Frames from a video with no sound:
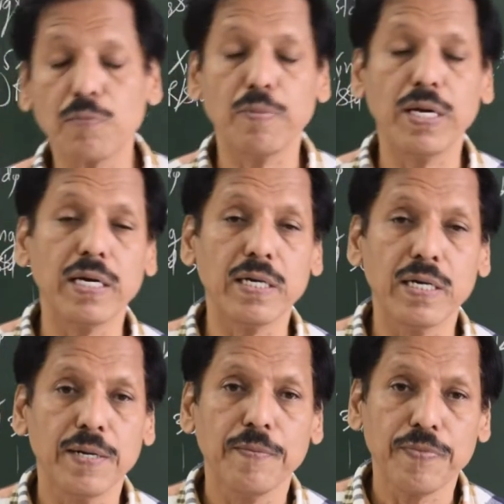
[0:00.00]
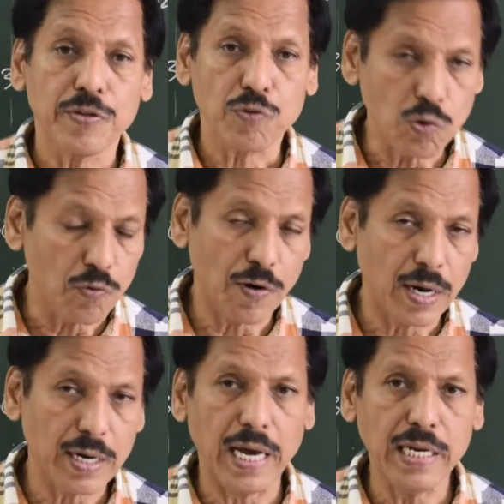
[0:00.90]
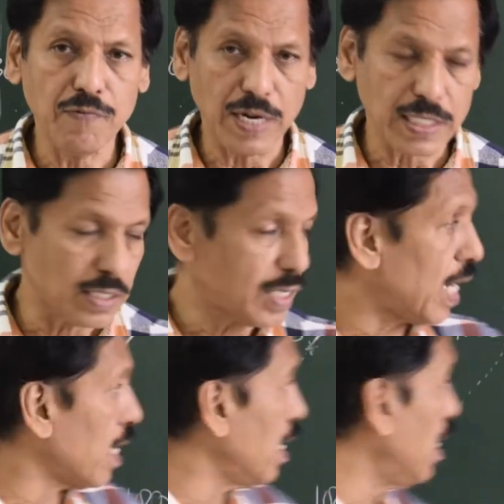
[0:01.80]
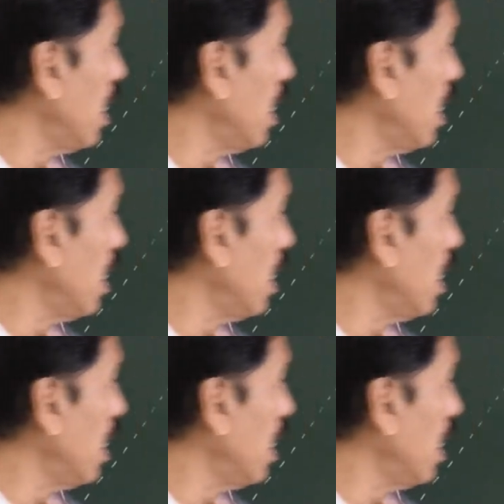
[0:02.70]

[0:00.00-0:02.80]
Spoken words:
made so far any vector triangle.